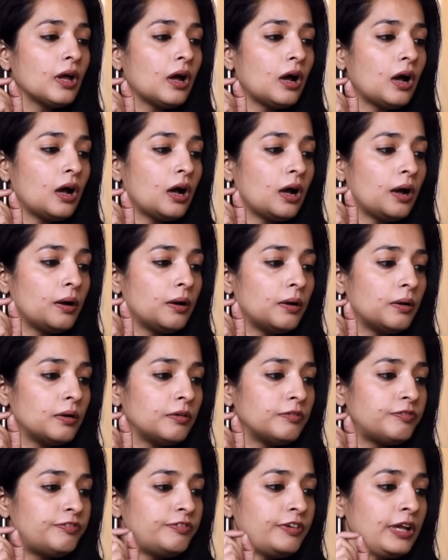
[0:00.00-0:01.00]
uh,
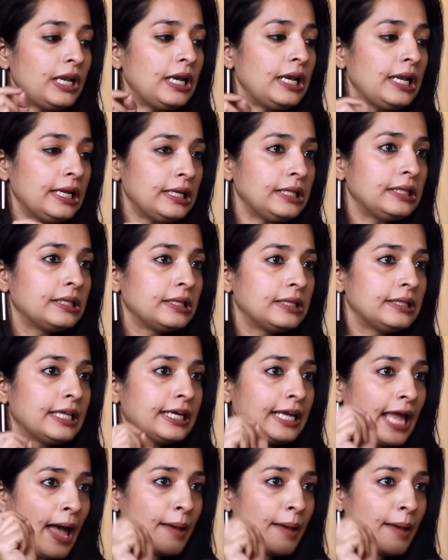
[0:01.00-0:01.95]
fill in the